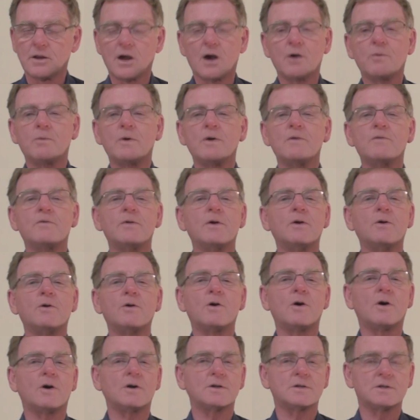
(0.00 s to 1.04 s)
Don't we feel
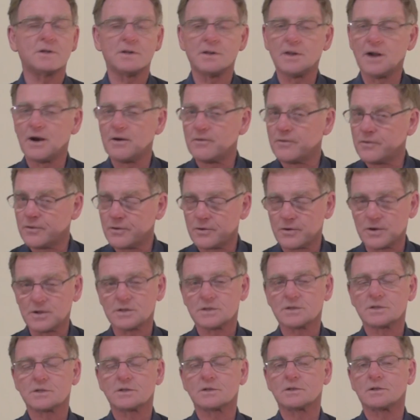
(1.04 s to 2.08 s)
God's love for
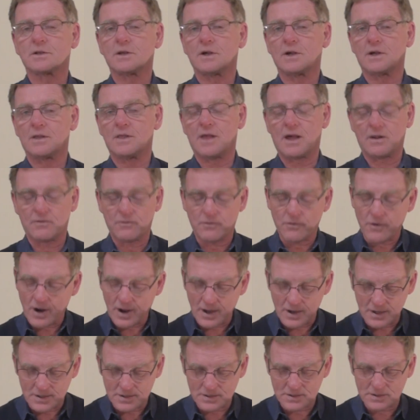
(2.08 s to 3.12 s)
us in that
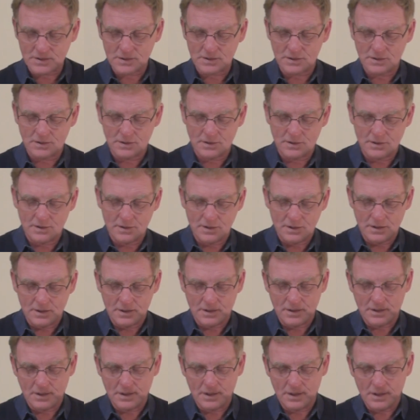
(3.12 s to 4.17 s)
phrase?
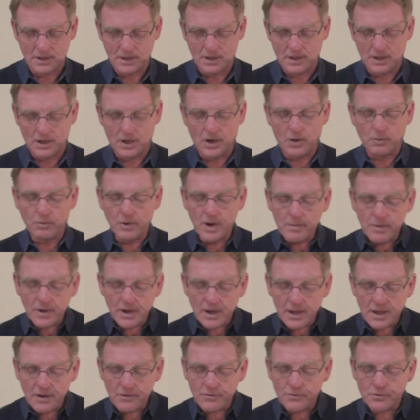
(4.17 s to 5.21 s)
We
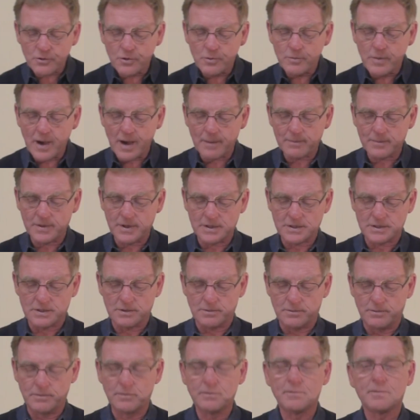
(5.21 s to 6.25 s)
believe through
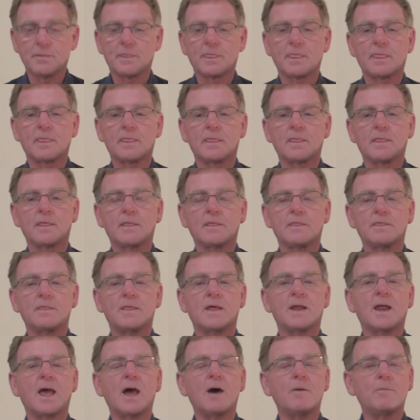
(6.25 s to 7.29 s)
baptism
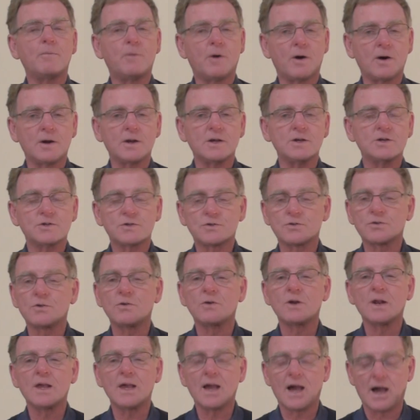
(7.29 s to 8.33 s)
that our bodies
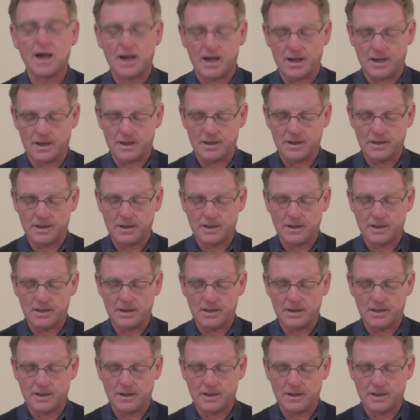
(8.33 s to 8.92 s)
truly are